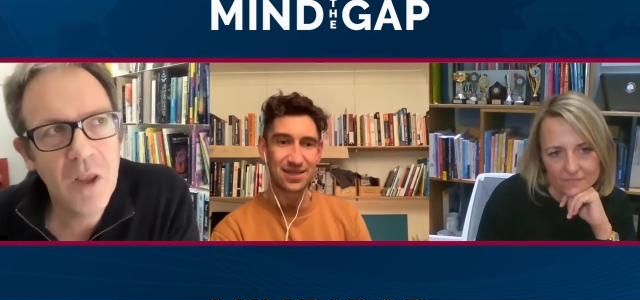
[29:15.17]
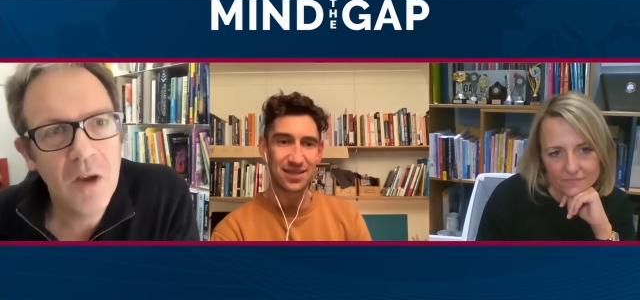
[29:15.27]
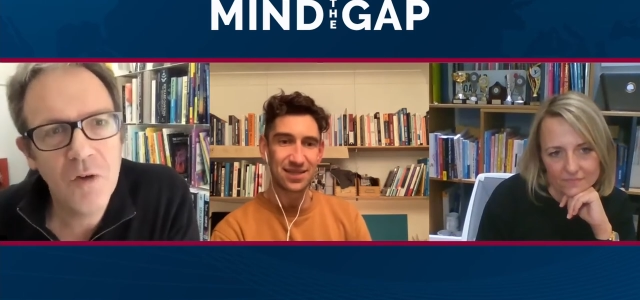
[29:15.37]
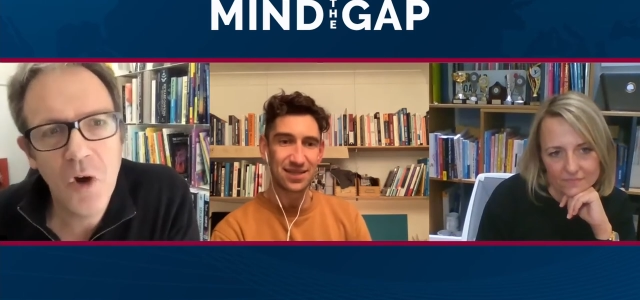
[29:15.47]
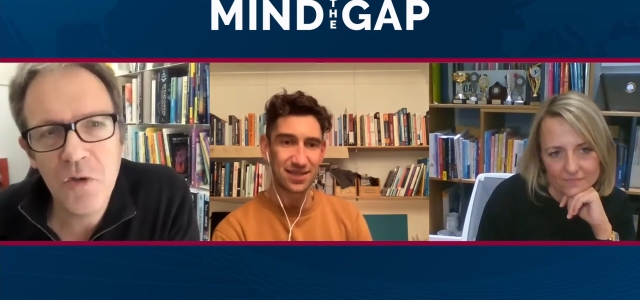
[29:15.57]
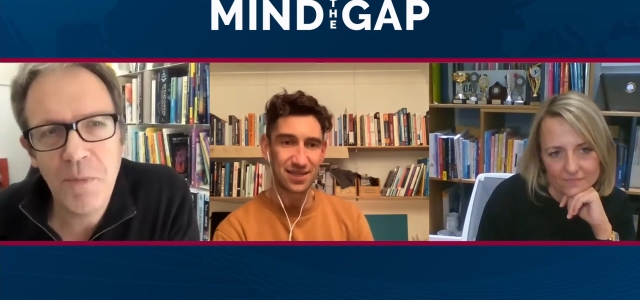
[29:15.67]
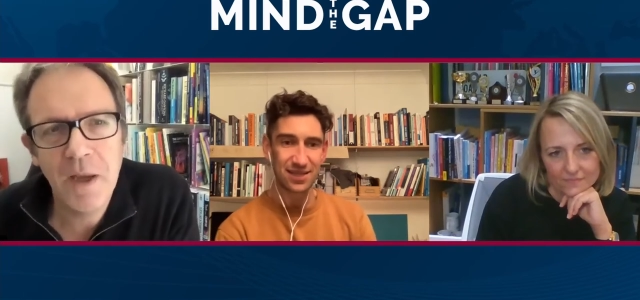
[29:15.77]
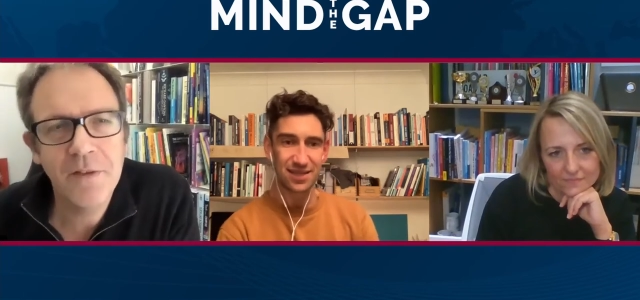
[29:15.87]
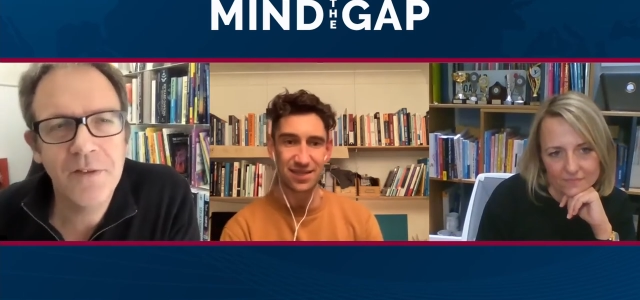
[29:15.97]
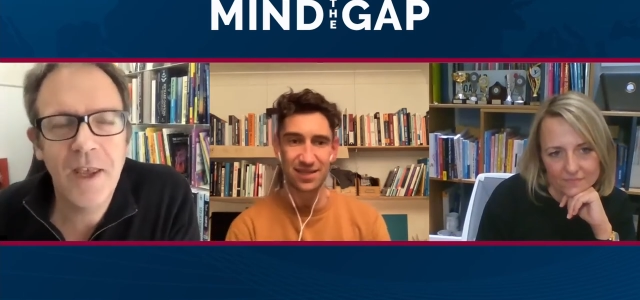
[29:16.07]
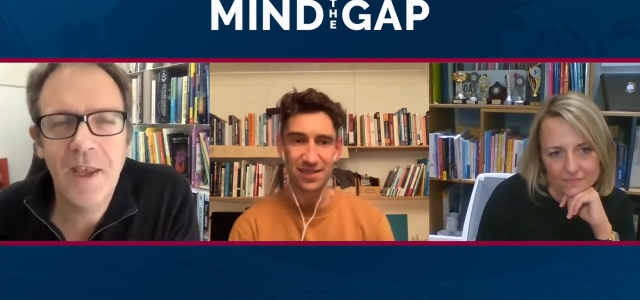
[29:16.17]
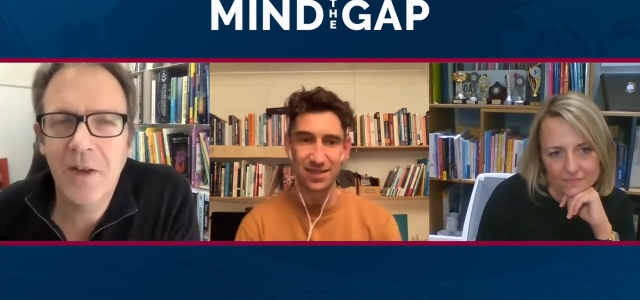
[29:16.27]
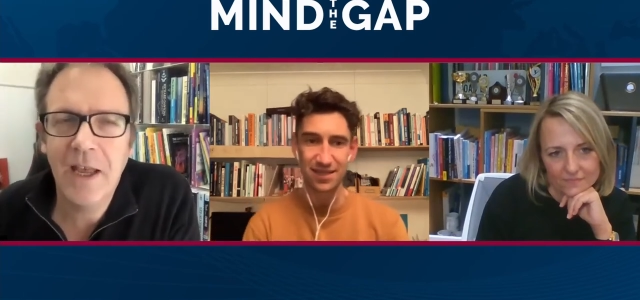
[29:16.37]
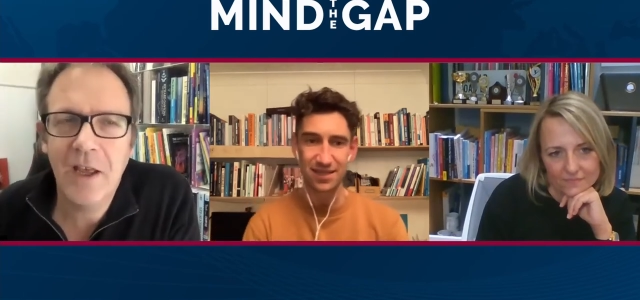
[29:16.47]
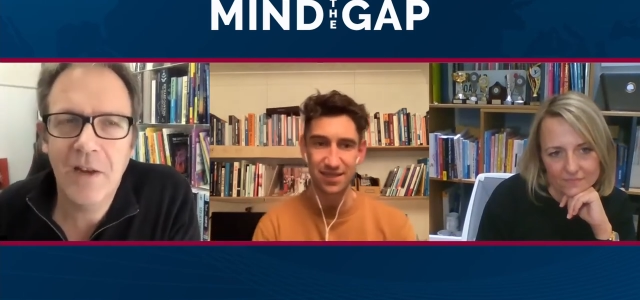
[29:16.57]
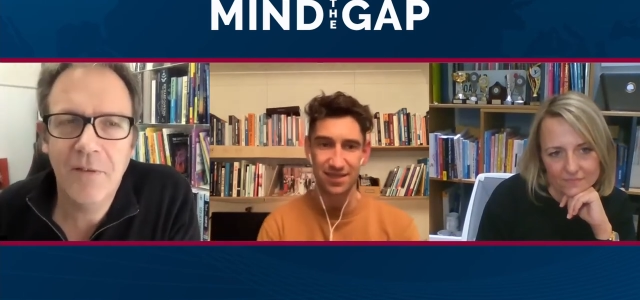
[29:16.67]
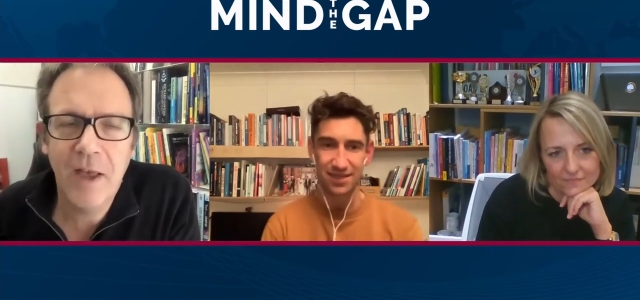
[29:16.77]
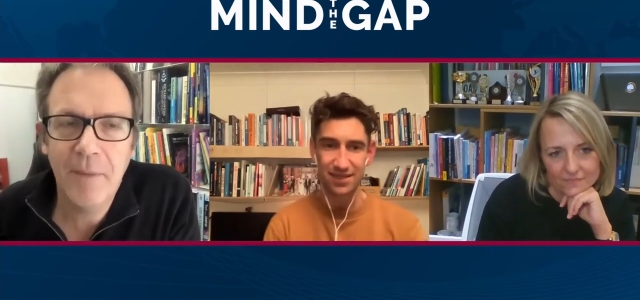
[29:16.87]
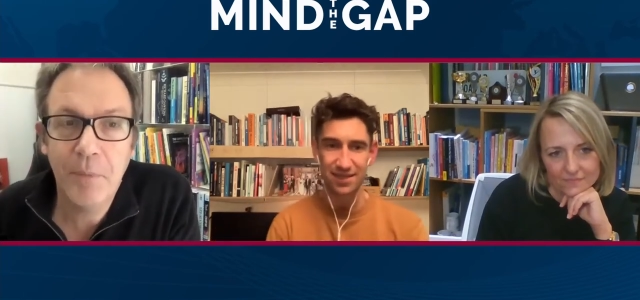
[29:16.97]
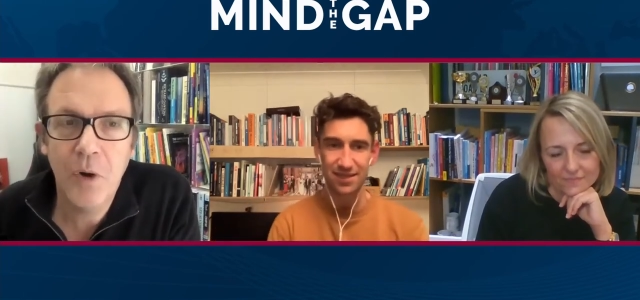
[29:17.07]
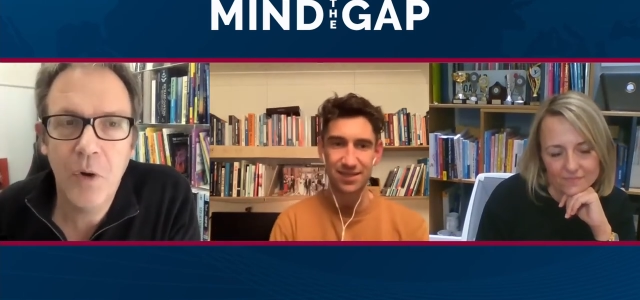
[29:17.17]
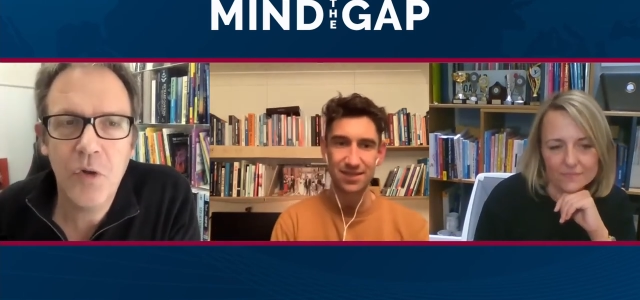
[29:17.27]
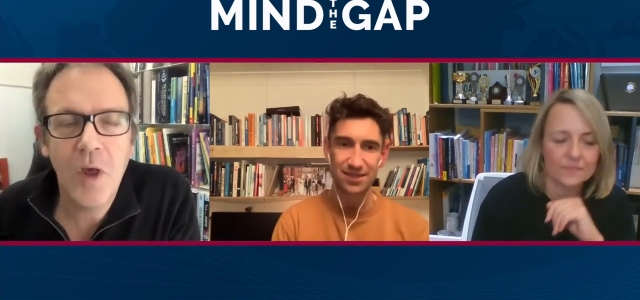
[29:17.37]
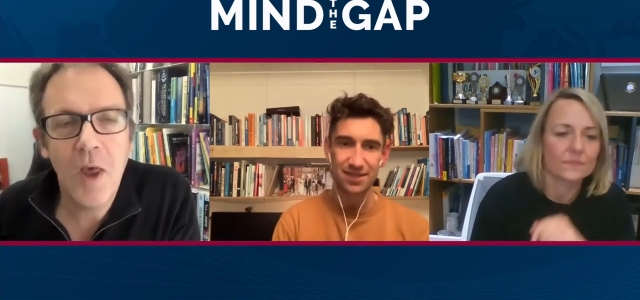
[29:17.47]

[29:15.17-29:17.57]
Speaker 1: growth mindset and that kind of approach,